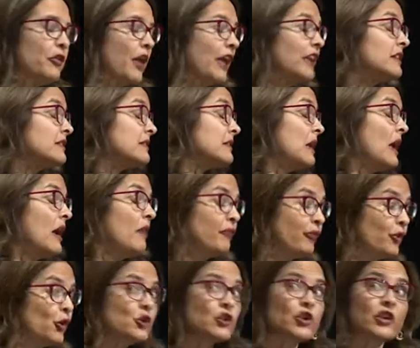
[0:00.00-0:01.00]
is
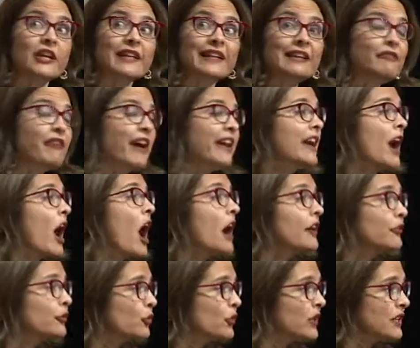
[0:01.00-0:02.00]
unfortunately very
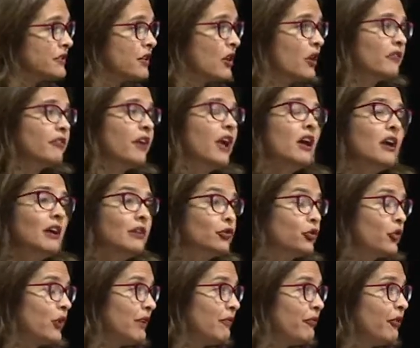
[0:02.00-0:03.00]
hard to
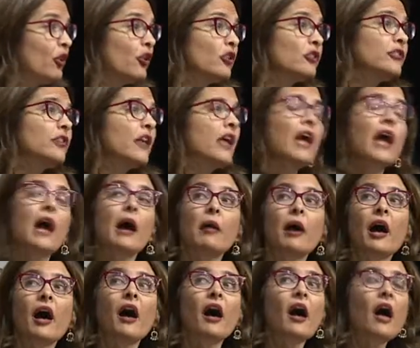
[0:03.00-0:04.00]
reverse
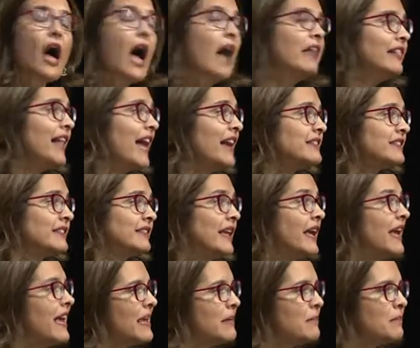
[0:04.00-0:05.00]
unless
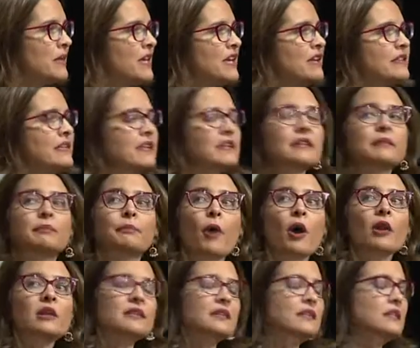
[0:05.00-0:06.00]
immediate
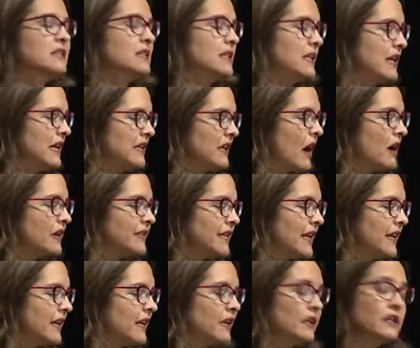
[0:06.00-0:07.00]
policies are
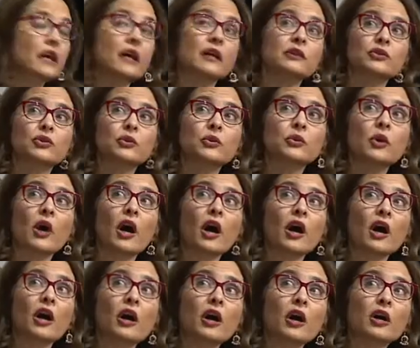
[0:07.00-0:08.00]
taken to
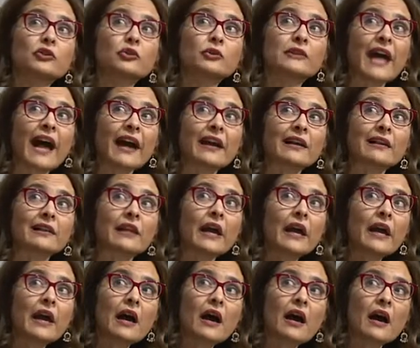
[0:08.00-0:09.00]
tackle
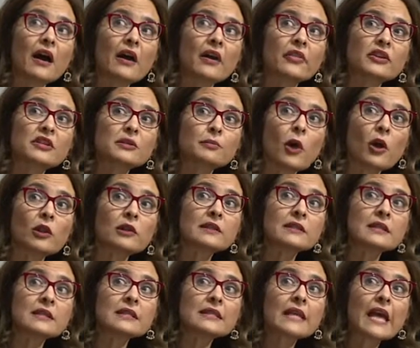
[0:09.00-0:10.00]
these
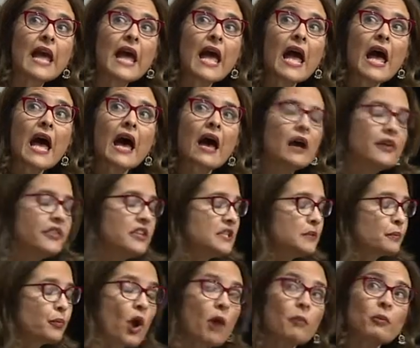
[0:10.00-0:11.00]
policies.
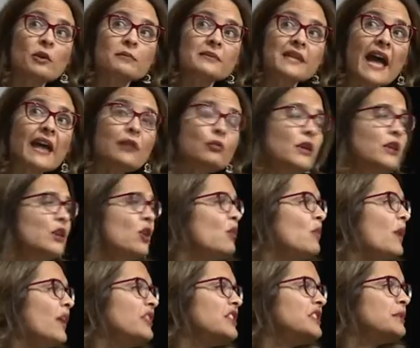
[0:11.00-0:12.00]
These problems. And we know
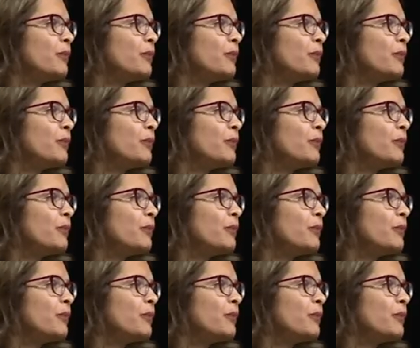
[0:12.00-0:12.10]
what these